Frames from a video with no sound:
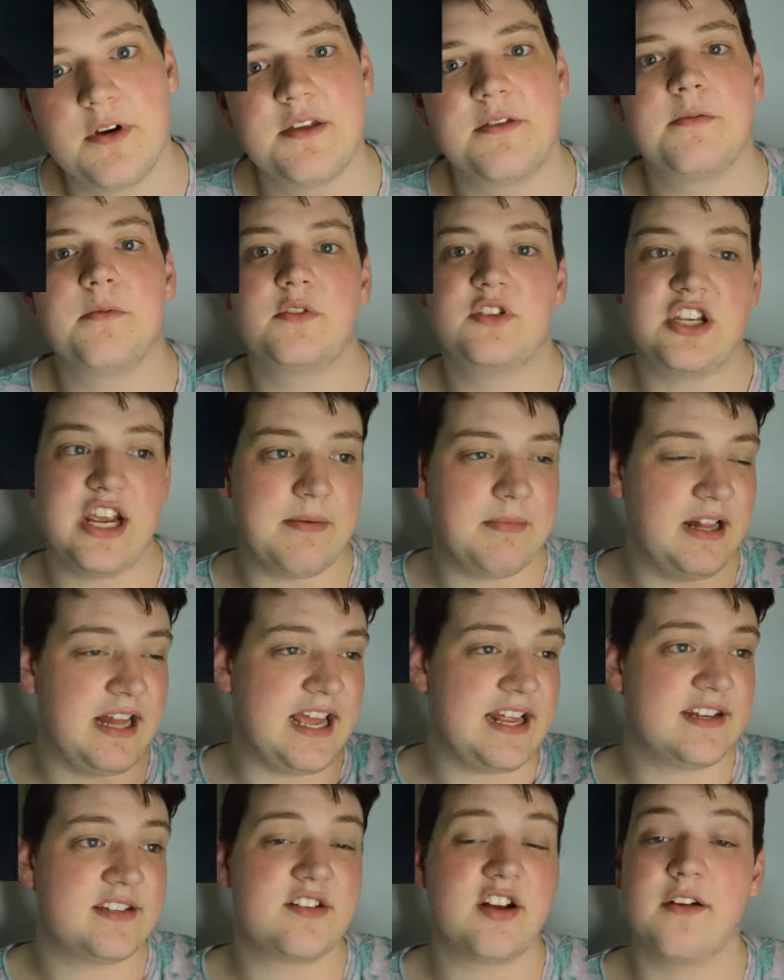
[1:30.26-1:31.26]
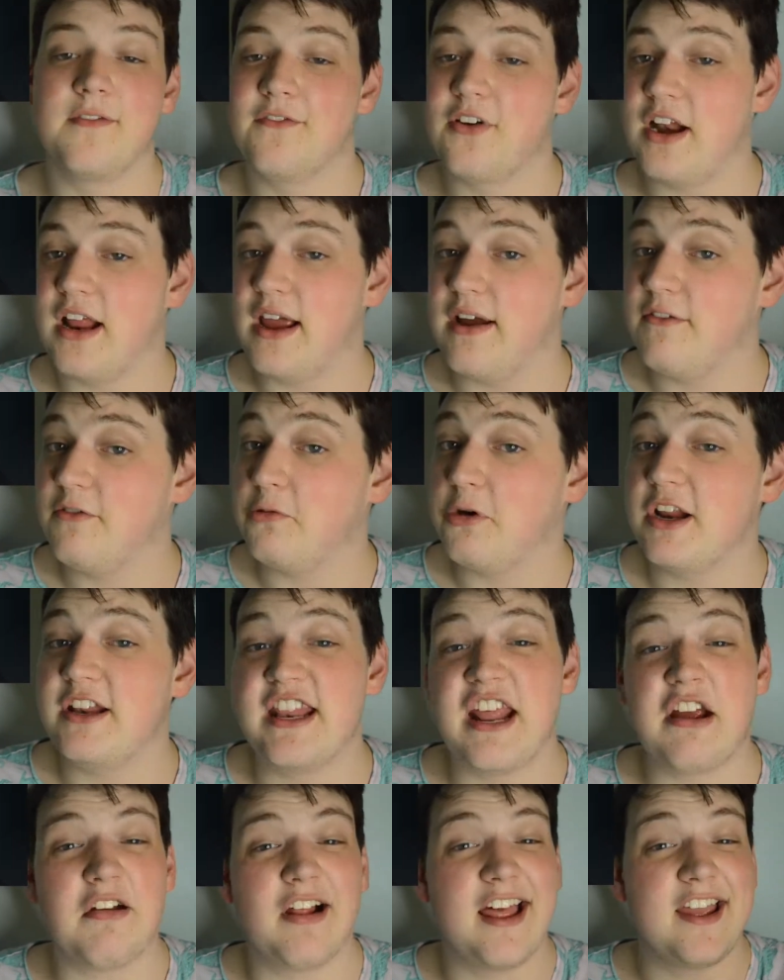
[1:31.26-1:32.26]
with Jaime Lannister in front of everyone,
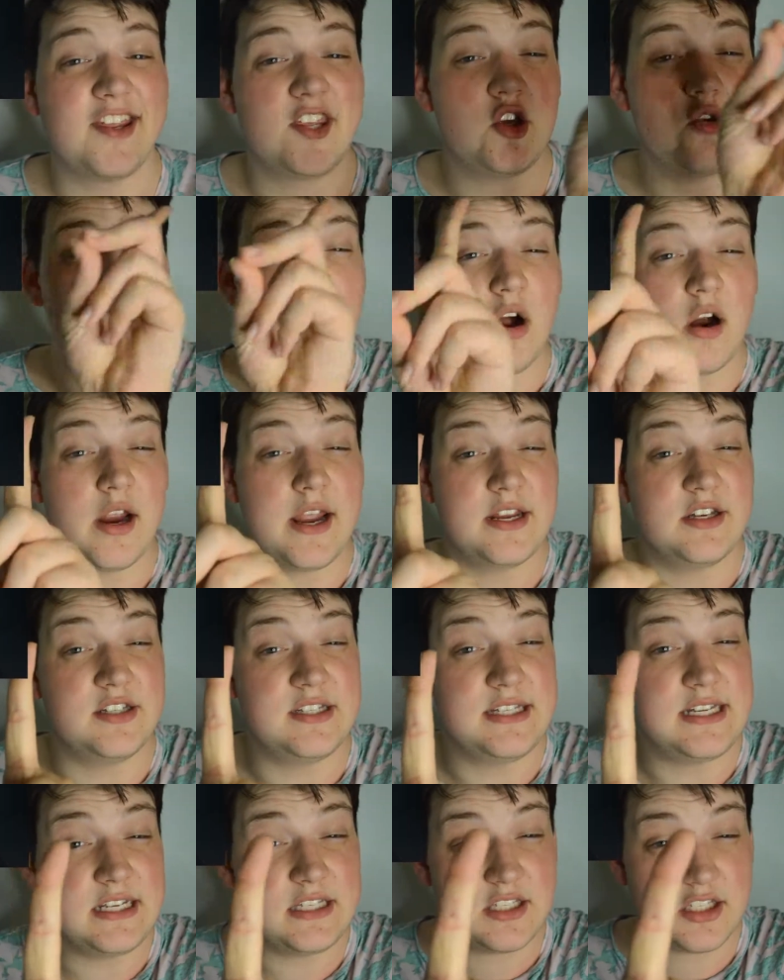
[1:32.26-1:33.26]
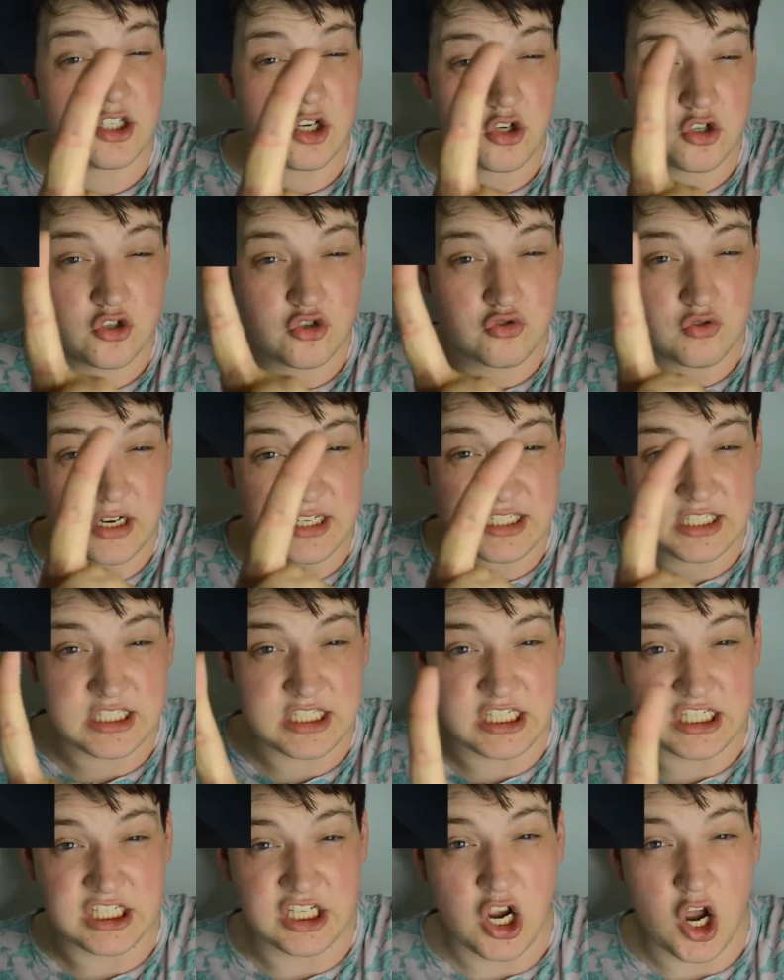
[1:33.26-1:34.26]
and they were like, you are a
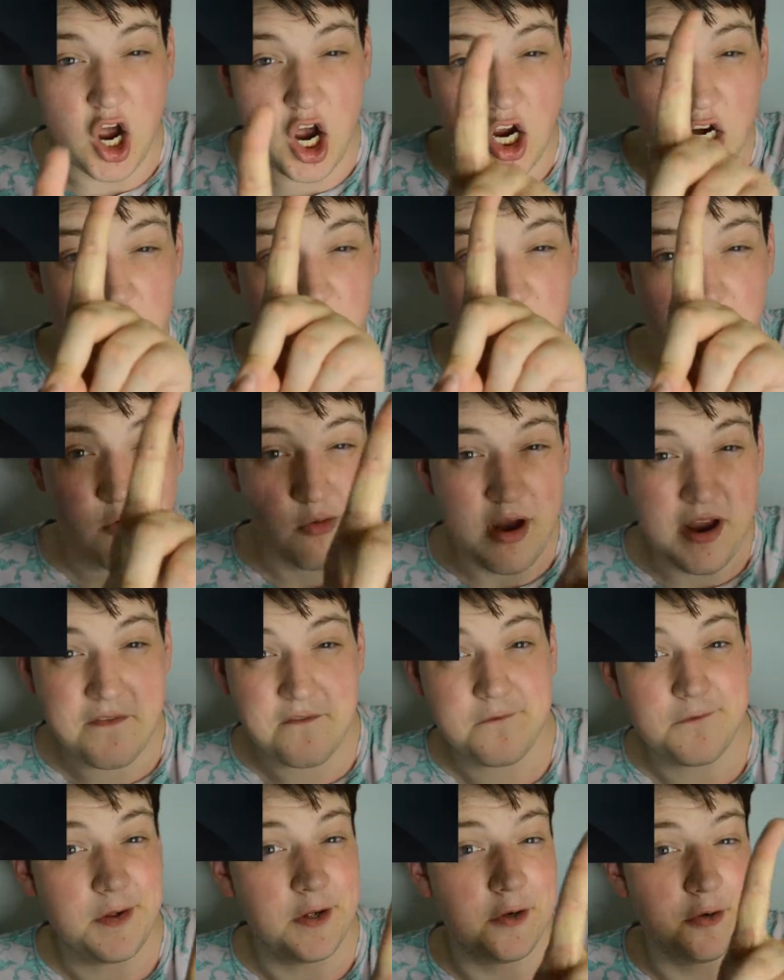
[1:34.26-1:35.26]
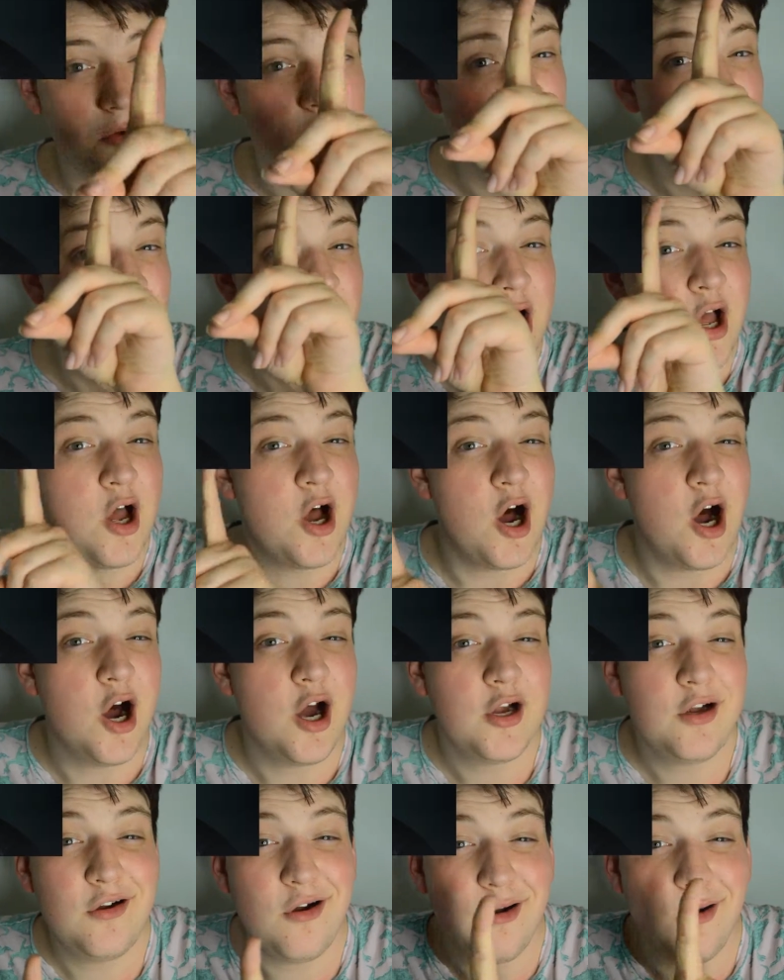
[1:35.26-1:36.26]
distrusting, ungrateful,
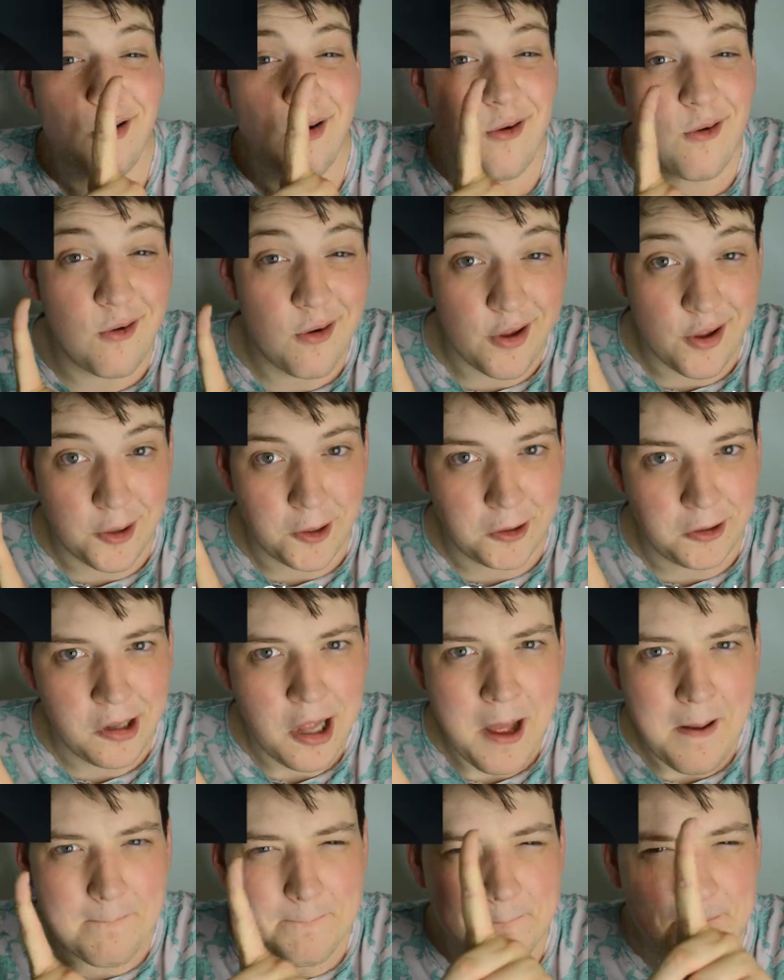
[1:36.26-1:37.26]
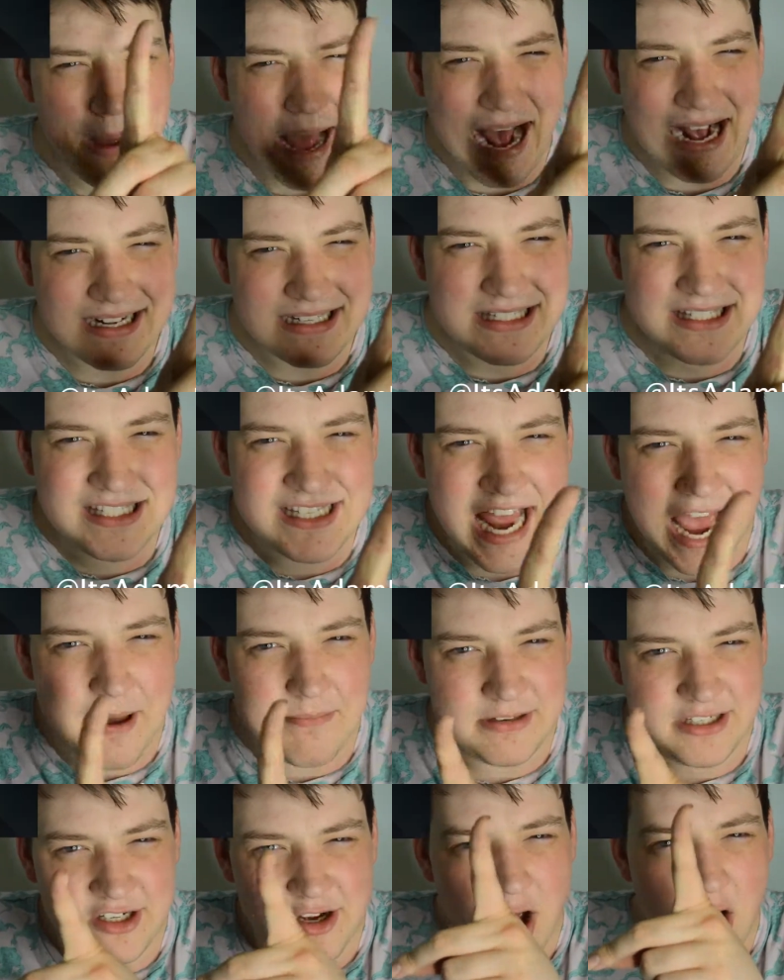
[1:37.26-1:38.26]
unloyal,
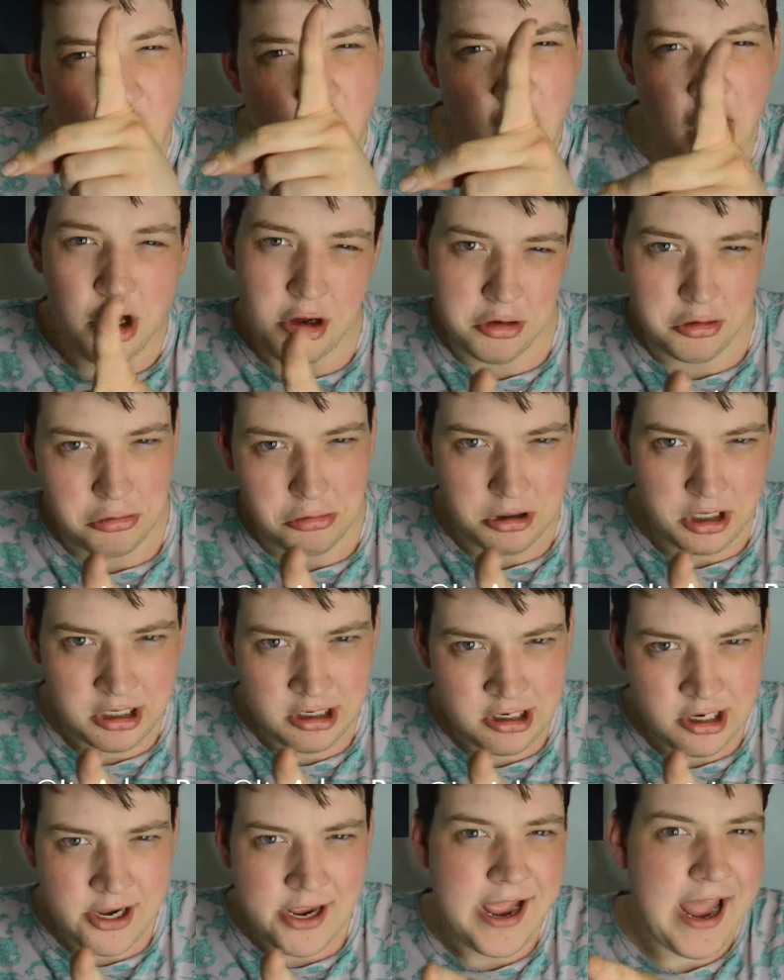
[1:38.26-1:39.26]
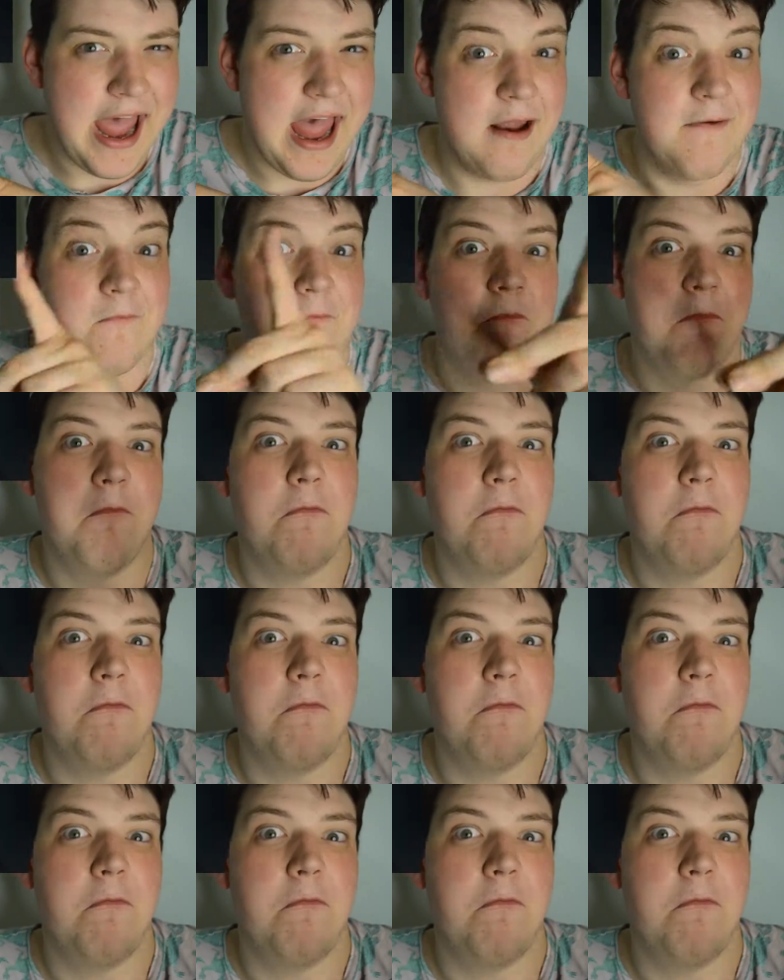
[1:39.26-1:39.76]
backstabbing hoe, and